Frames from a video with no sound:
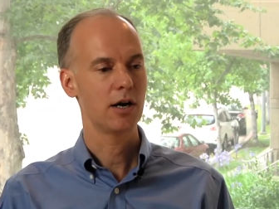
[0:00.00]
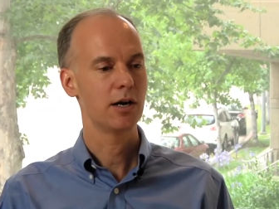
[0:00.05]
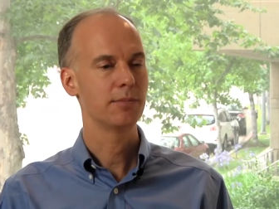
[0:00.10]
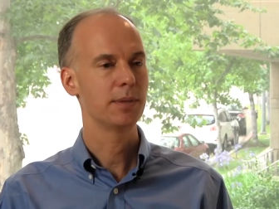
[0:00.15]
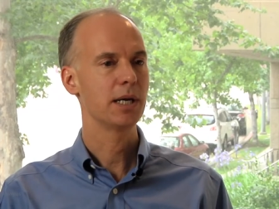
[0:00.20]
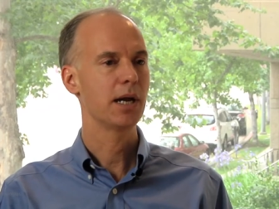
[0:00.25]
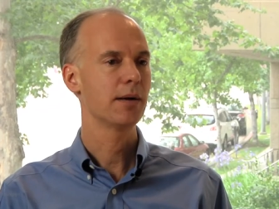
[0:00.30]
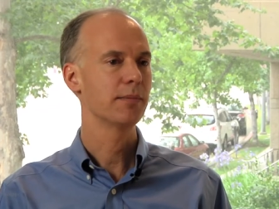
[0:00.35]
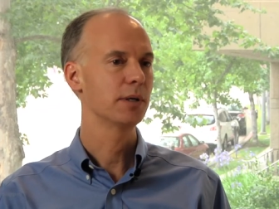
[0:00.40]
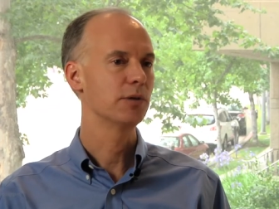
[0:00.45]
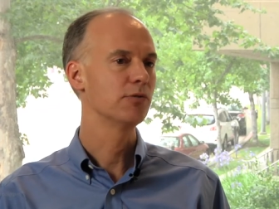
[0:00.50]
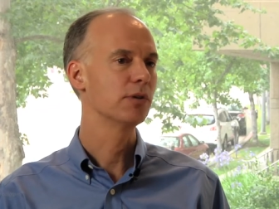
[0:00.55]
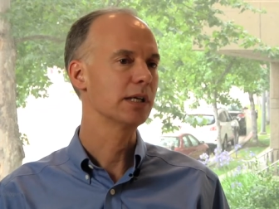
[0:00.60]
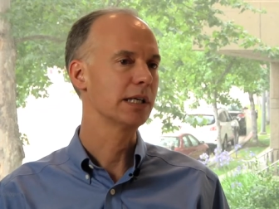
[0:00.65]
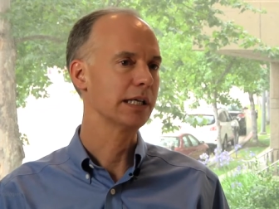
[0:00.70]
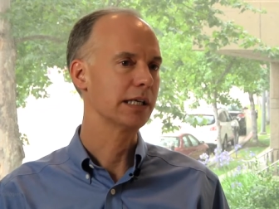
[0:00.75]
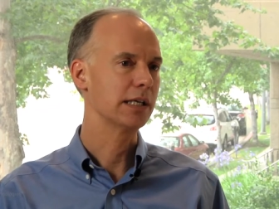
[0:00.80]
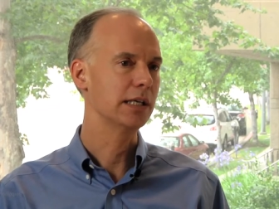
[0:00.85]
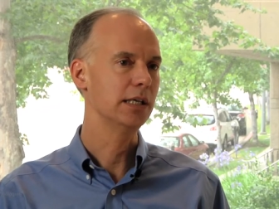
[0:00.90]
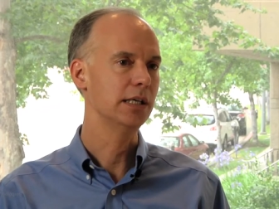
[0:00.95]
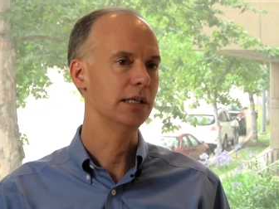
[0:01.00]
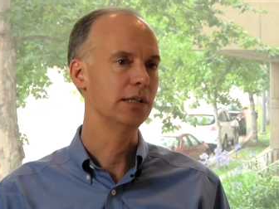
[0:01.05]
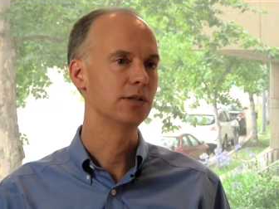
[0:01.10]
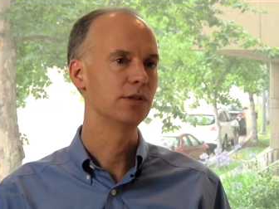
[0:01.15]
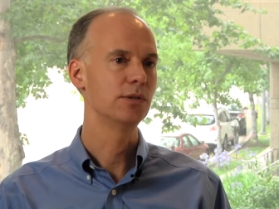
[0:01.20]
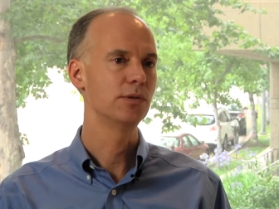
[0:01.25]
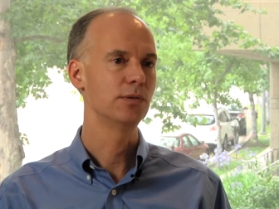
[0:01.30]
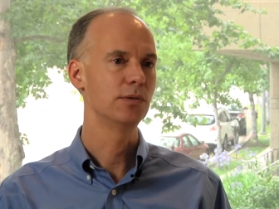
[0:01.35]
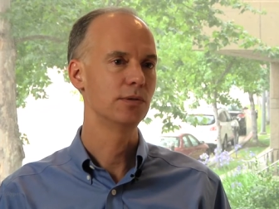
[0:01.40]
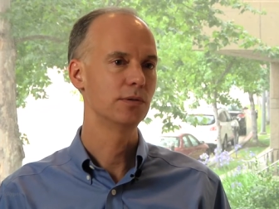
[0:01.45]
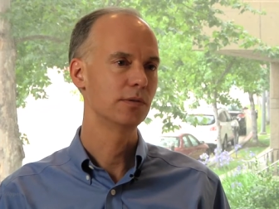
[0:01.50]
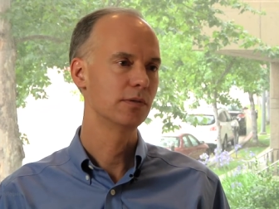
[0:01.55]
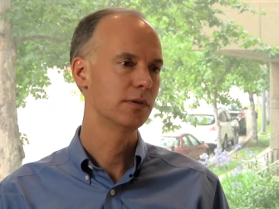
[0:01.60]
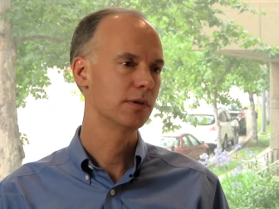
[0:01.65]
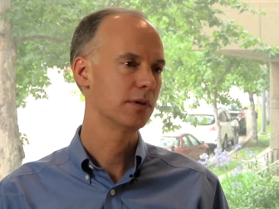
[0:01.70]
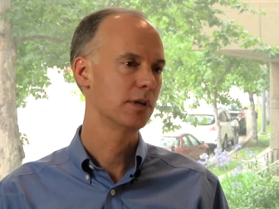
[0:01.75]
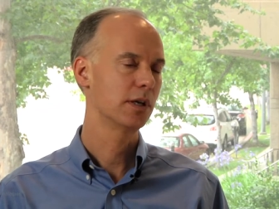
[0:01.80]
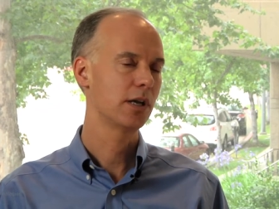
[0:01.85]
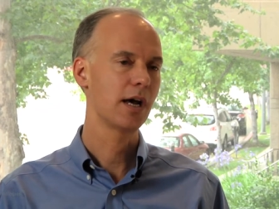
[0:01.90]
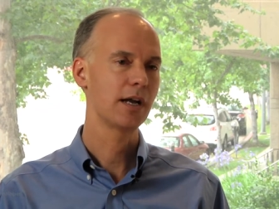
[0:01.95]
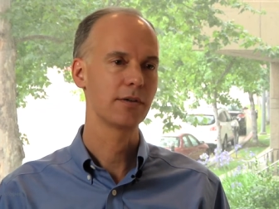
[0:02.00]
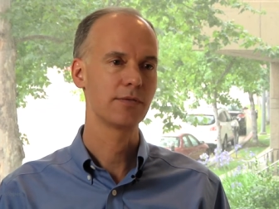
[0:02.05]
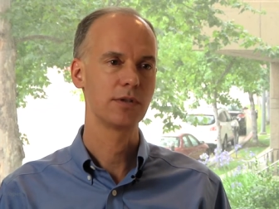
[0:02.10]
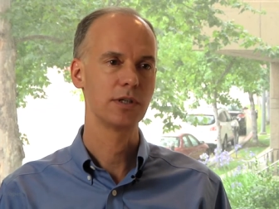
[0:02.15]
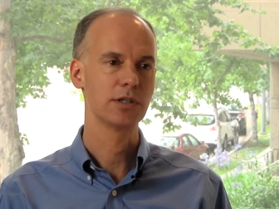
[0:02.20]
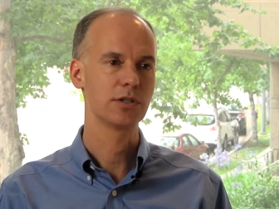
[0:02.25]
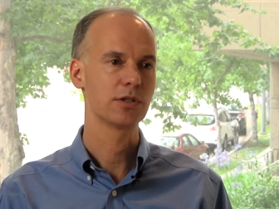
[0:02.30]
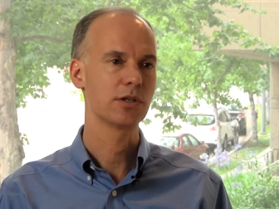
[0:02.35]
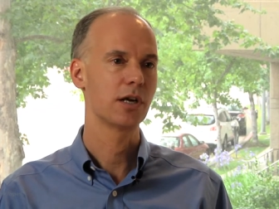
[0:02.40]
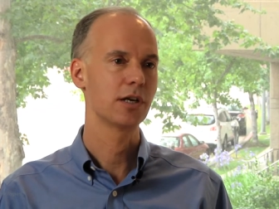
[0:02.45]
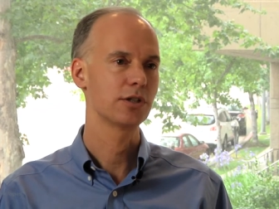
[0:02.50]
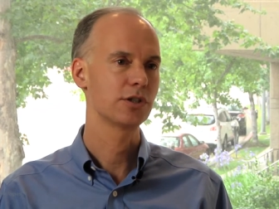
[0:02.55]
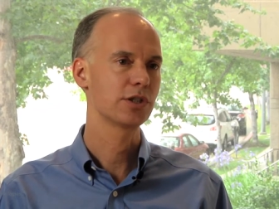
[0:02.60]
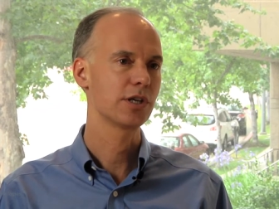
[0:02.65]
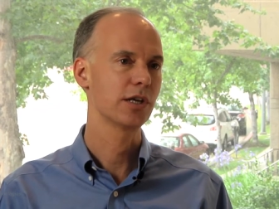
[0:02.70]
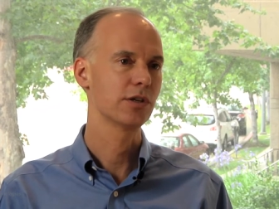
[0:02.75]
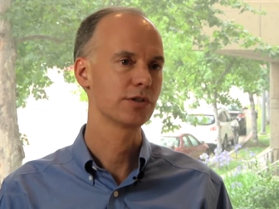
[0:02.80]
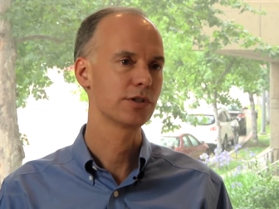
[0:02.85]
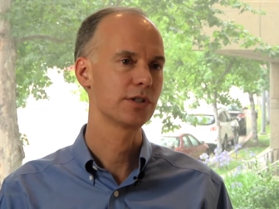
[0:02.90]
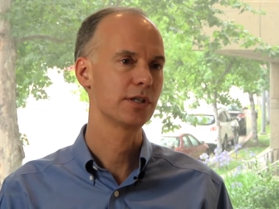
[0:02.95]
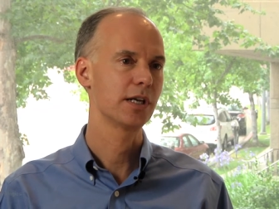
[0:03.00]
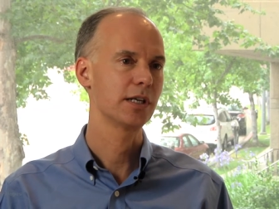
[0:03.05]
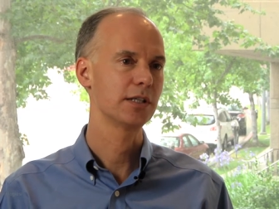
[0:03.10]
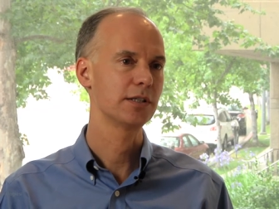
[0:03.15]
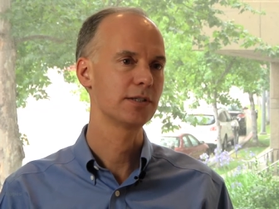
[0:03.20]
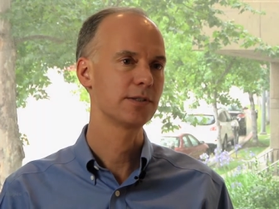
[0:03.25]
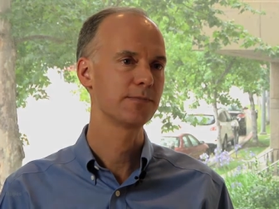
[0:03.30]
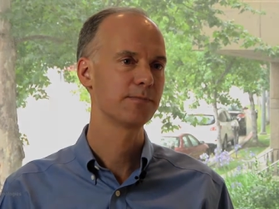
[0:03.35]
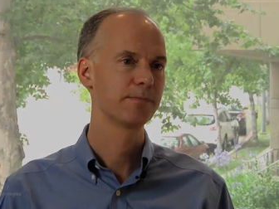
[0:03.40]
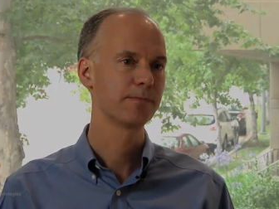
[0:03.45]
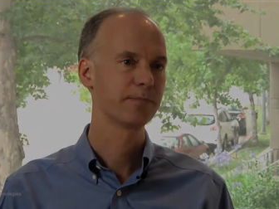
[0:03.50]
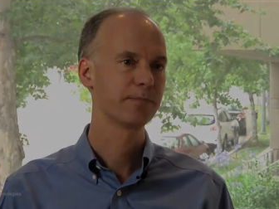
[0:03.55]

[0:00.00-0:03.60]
are becoming really key to a lot of these large-scale studies.